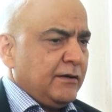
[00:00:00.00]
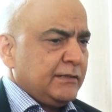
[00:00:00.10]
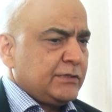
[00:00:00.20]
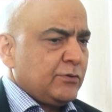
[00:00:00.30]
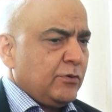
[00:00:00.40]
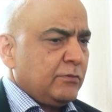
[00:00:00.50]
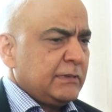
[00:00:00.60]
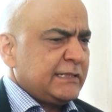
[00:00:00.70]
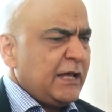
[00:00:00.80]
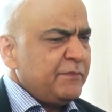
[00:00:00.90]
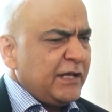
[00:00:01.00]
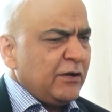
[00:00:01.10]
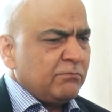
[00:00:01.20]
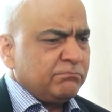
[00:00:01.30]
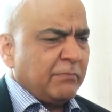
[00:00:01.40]
So the same
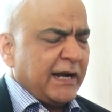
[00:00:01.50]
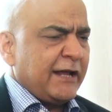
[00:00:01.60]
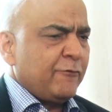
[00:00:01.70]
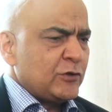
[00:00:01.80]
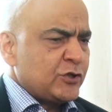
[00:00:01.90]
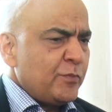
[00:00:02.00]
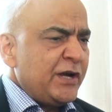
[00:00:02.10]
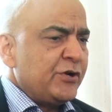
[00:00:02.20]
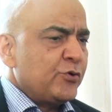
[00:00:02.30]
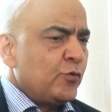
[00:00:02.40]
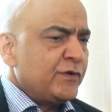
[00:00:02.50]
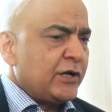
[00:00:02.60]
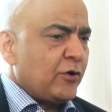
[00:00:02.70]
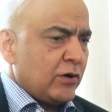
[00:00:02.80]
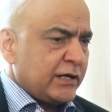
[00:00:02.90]
thing might have also been true with the
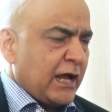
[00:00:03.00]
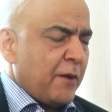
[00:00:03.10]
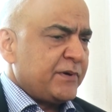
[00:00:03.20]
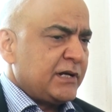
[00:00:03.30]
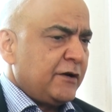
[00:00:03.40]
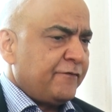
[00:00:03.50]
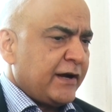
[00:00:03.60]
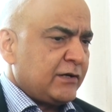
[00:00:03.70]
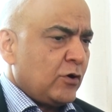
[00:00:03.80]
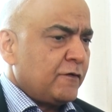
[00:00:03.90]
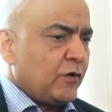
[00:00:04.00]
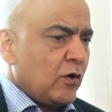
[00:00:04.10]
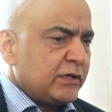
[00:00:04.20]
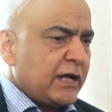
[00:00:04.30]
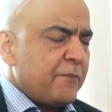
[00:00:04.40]
dollar capital. In fact, a lot of
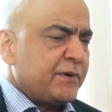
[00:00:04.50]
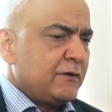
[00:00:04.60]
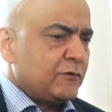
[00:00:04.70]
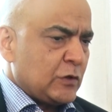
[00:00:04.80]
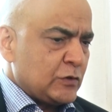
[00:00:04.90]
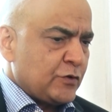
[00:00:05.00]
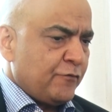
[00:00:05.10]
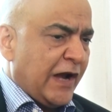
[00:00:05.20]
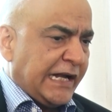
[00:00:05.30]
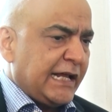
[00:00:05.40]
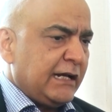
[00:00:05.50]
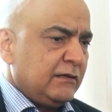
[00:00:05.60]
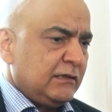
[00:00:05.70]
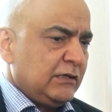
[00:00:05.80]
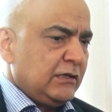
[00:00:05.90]
dollar capital was also waiting
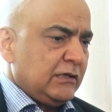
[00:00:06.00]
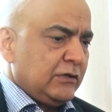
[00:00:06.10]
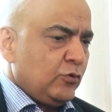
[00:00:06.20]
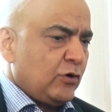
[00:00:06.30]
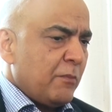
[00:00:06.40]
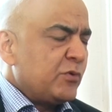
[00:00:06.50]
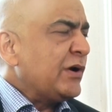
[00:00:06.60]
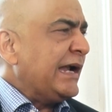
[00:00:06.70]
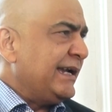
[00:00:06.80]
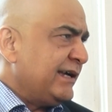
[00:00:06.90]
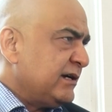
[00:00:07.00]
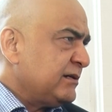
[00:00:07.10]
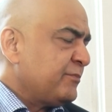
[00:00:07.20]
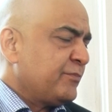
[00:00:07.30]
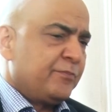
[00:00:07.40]
to come to India,
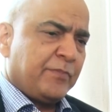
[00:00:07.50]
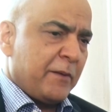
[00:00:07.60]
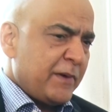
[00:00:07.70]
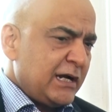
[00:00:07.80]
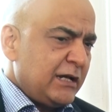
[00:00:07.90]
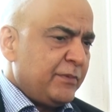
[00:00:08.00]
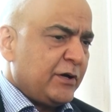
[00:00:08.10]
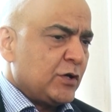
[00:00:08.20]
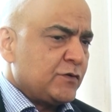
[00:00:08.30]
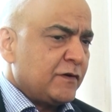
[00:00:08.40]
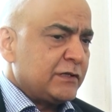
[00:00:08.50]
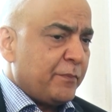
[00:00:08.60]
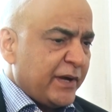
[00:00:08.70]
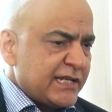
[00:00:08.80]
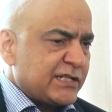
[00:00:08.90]
primarily because one of the
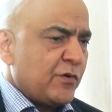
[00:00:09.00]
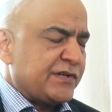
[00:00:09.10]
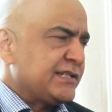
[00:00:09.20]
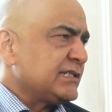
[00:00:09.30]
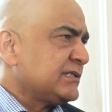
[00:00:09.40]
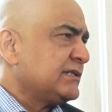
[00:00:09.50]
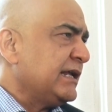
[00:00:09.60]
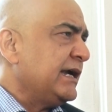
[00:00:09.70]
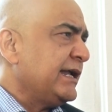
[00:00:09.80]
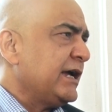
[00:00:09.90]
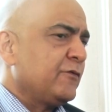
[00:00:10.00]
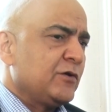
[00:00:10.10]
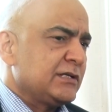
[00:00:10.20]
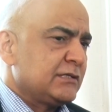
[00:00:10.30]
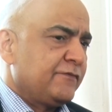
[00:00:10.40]
biggest questions in India
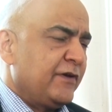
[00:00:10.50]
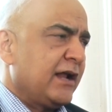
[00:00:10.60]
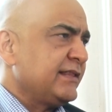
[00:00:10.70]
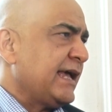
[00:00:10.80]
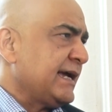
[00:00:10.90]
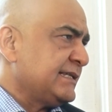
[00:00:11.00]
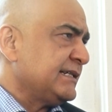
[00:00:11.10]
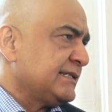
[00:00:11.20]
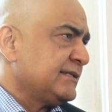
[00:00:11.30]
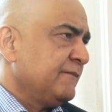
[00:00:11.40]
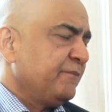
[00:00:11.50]
was, where are the exits?